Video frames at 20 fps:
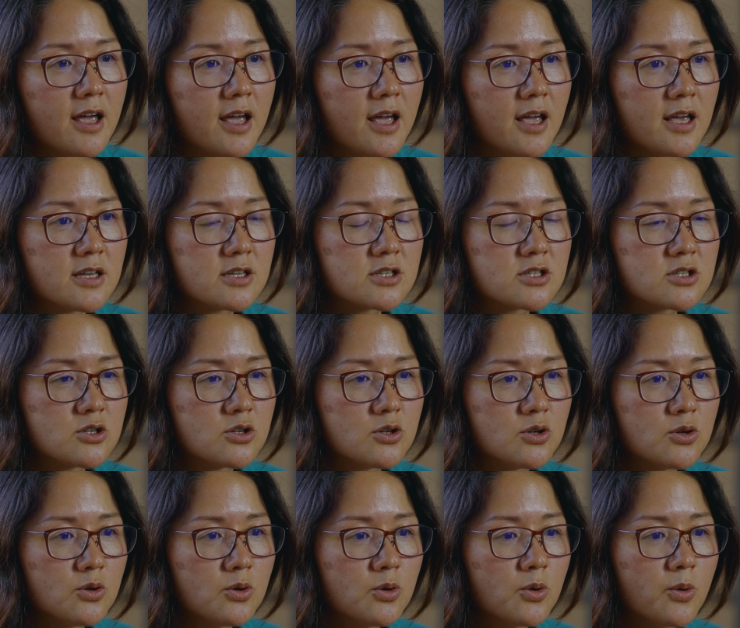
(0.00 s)
is
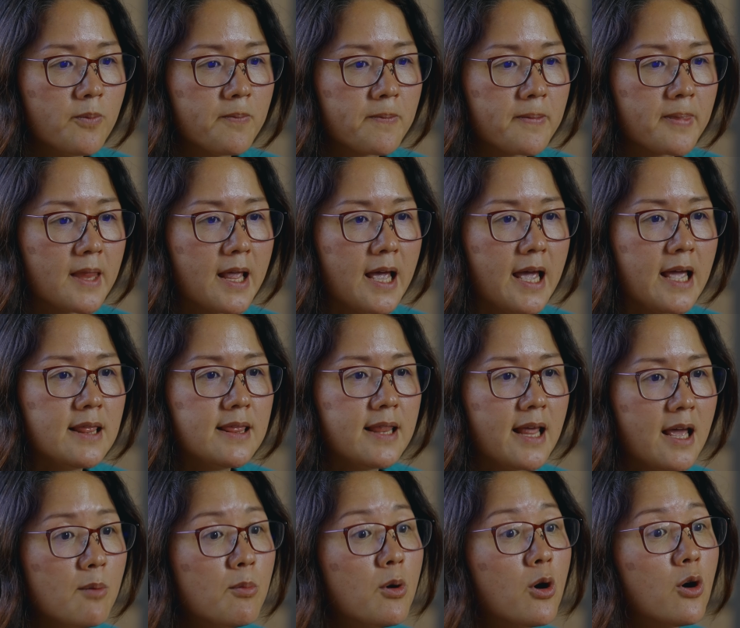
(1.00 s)
to
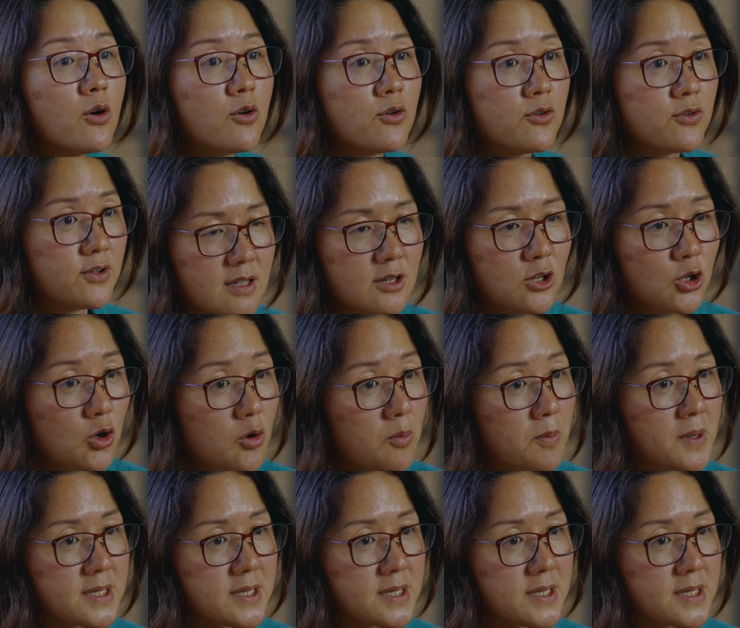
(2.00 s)
enable new